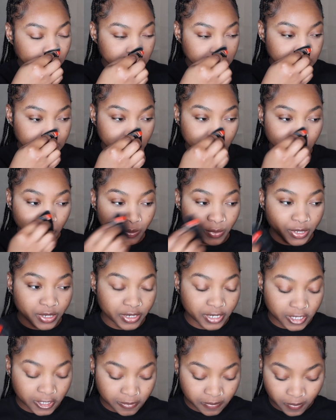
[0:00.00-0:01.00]

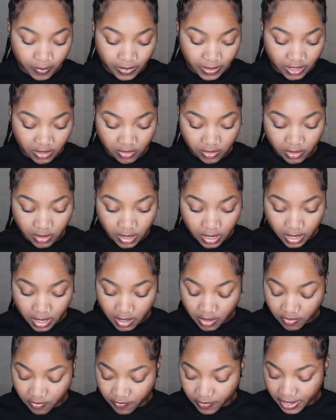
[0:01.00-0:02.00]
Tilbury
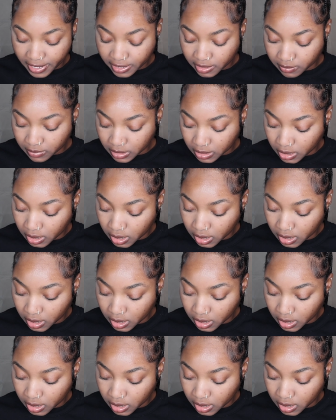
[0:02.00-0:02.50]
Vitamin